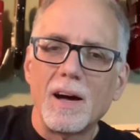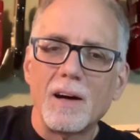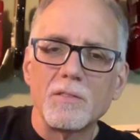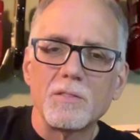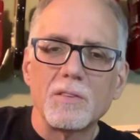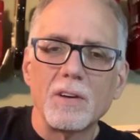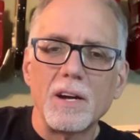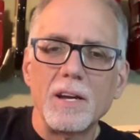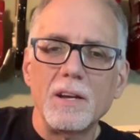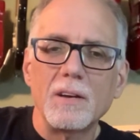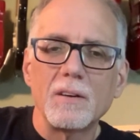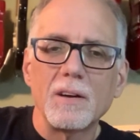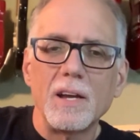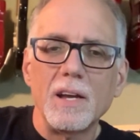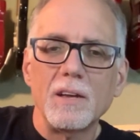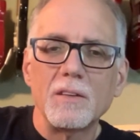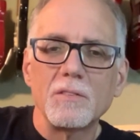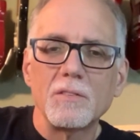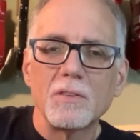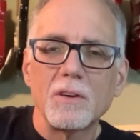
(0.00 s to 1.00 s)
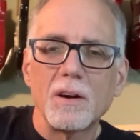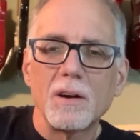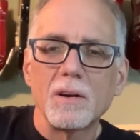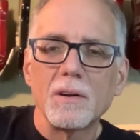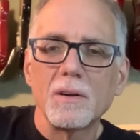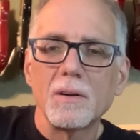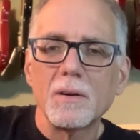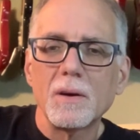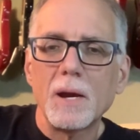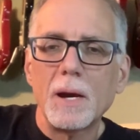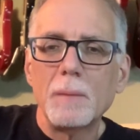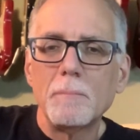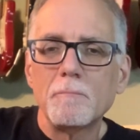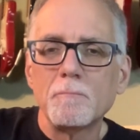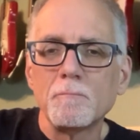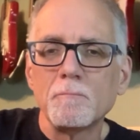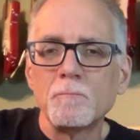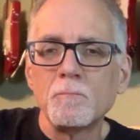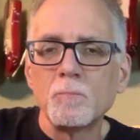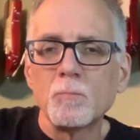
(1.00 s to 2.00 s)
tight your hands are. Okay,
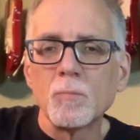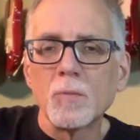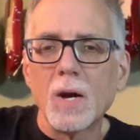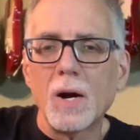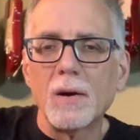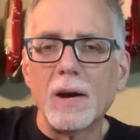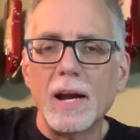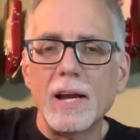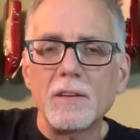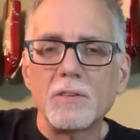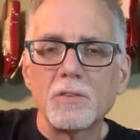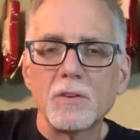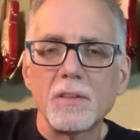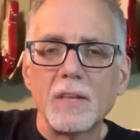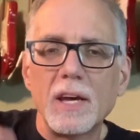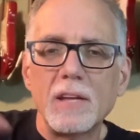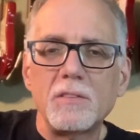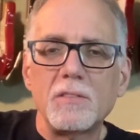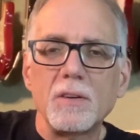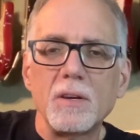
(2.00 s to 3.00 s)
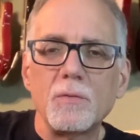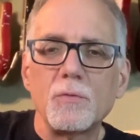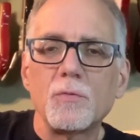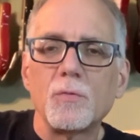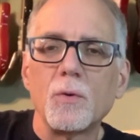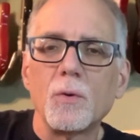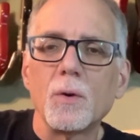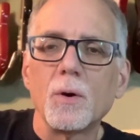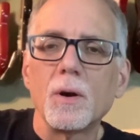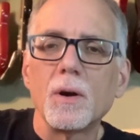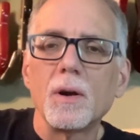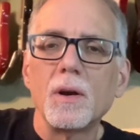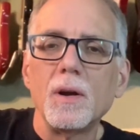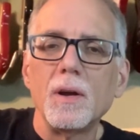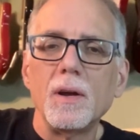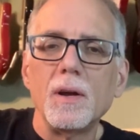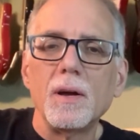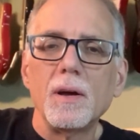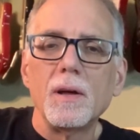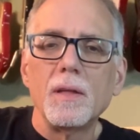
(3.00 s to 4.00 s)
all right. So that's it for
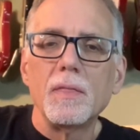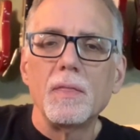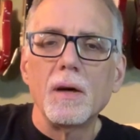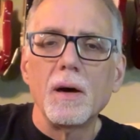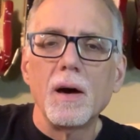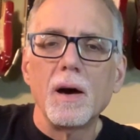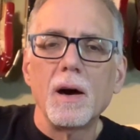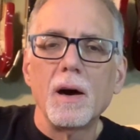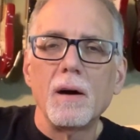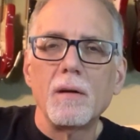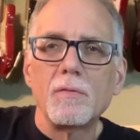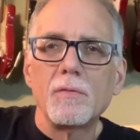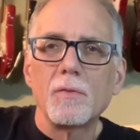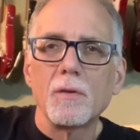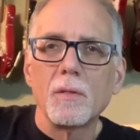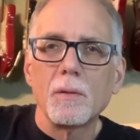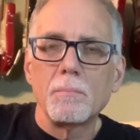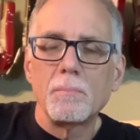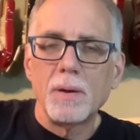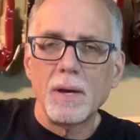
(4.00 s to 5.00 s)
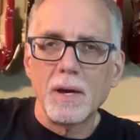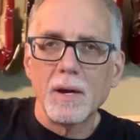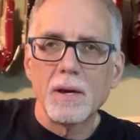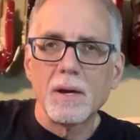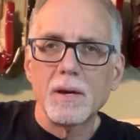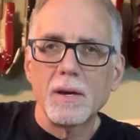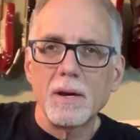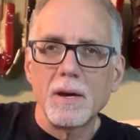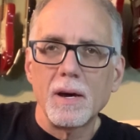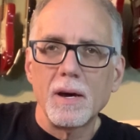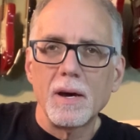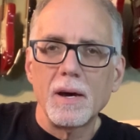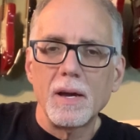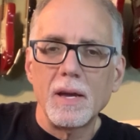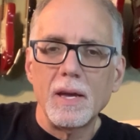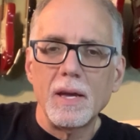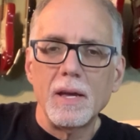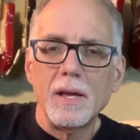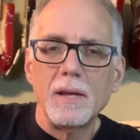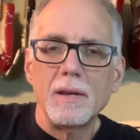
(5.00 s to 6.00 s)
the pick,
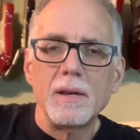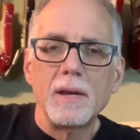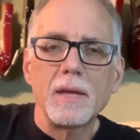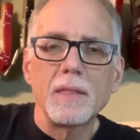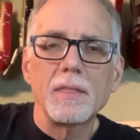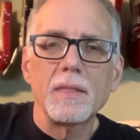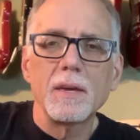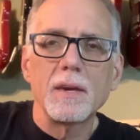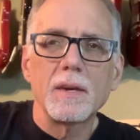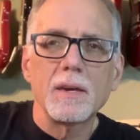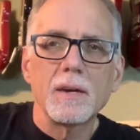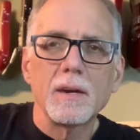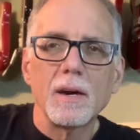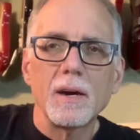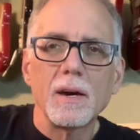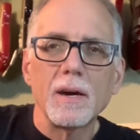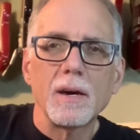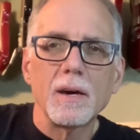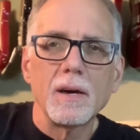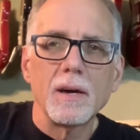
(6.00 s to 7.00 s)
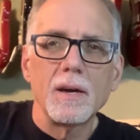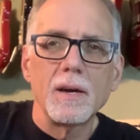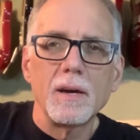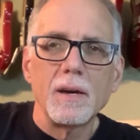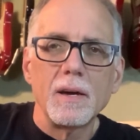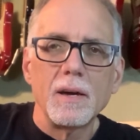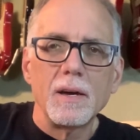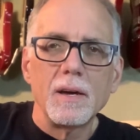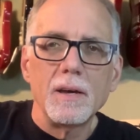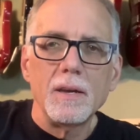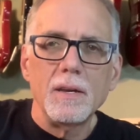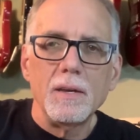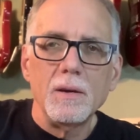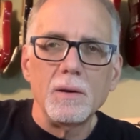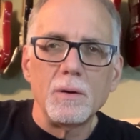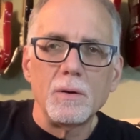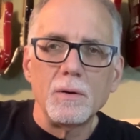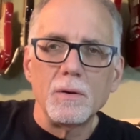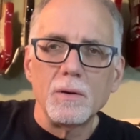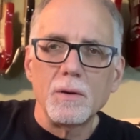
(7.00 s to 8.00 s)
and I think
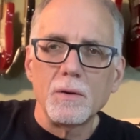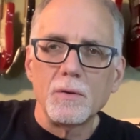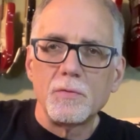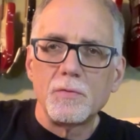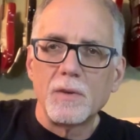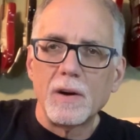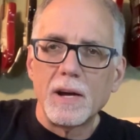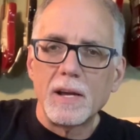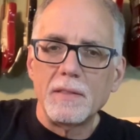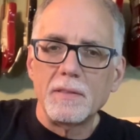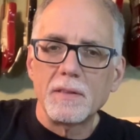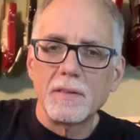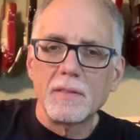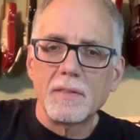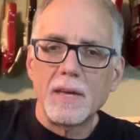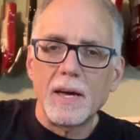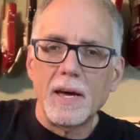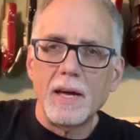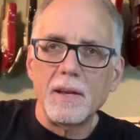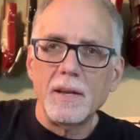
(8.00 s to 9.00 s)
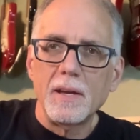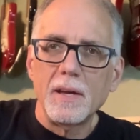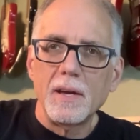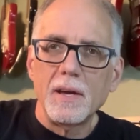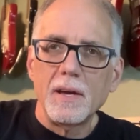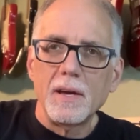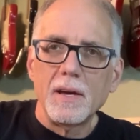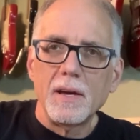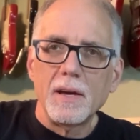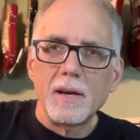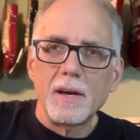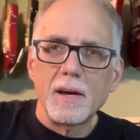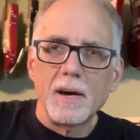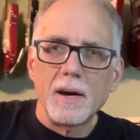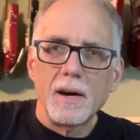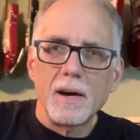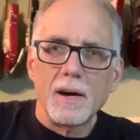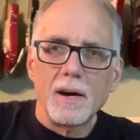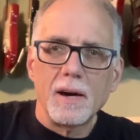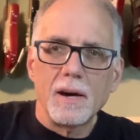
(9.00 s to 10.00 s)
you'll find
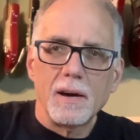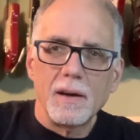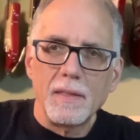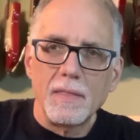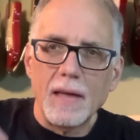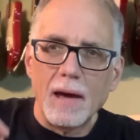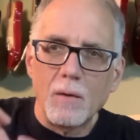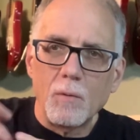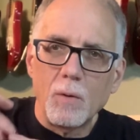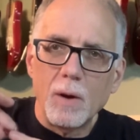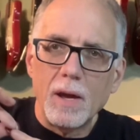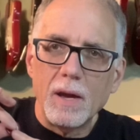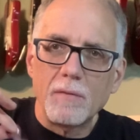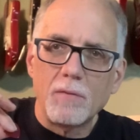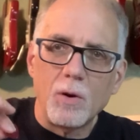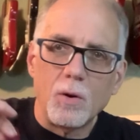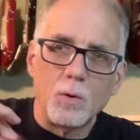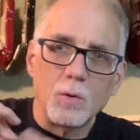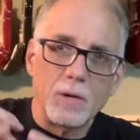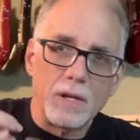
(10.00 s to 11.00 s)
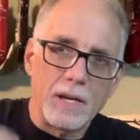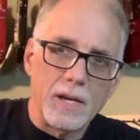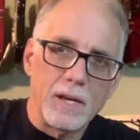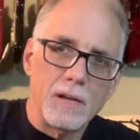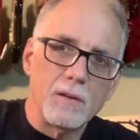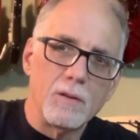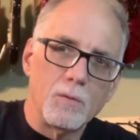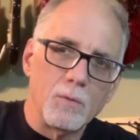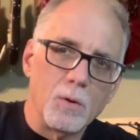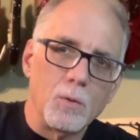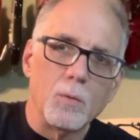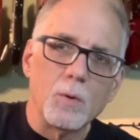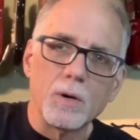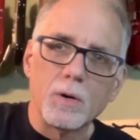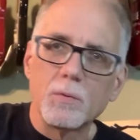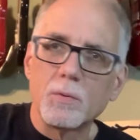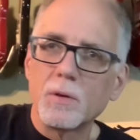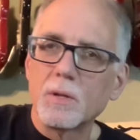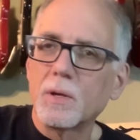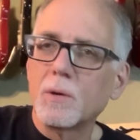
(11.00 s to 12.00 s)
that way of holding it will
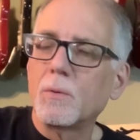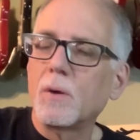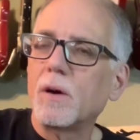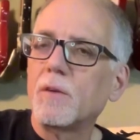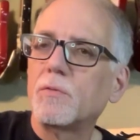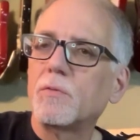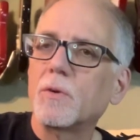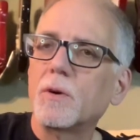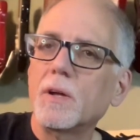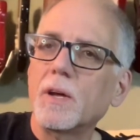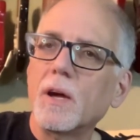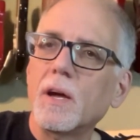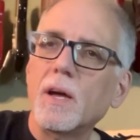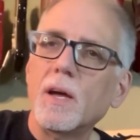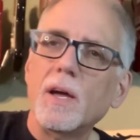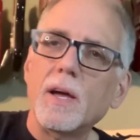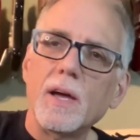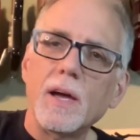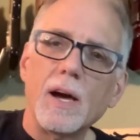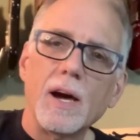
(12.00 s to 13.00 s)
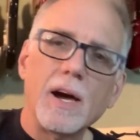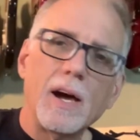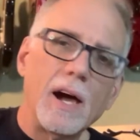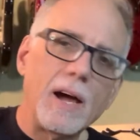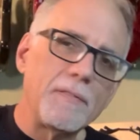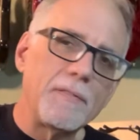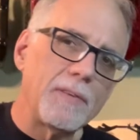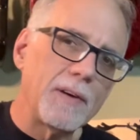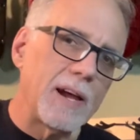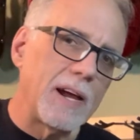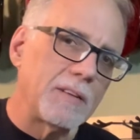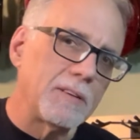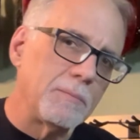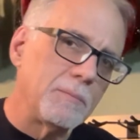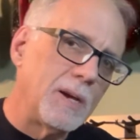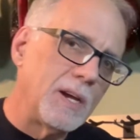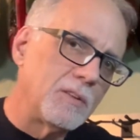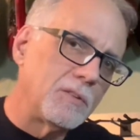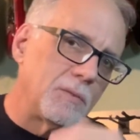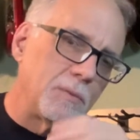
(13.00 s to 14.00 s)
work really well for you. I forgot to
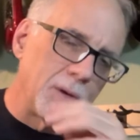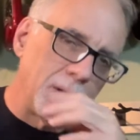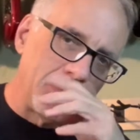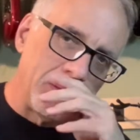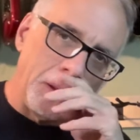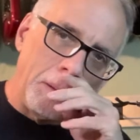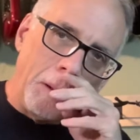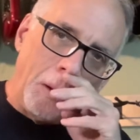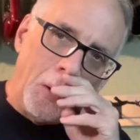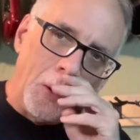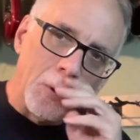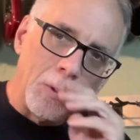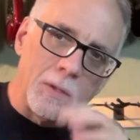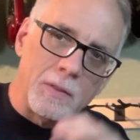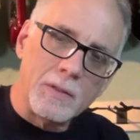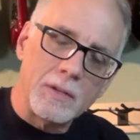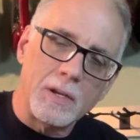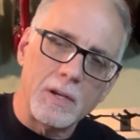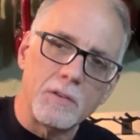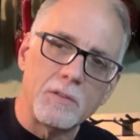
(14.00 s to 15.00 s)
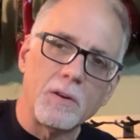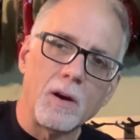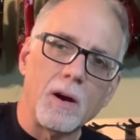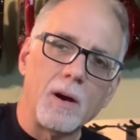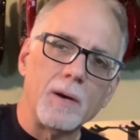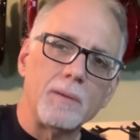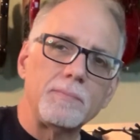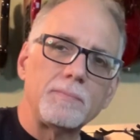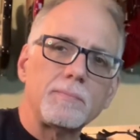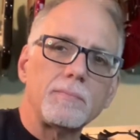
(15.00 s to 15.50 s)
mention when I was talking about holding the guitar,